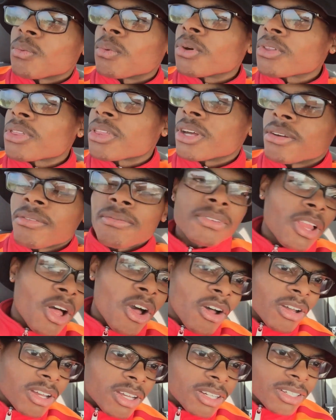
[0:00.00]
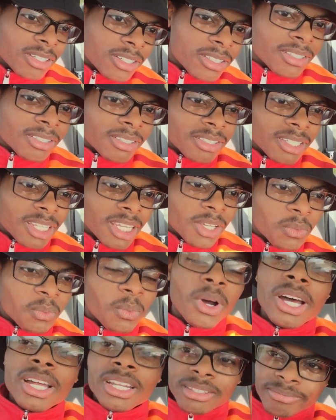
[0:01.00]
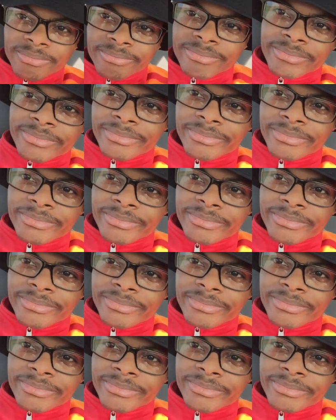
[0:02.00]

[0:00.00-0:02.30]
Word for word: worth of vlog in one.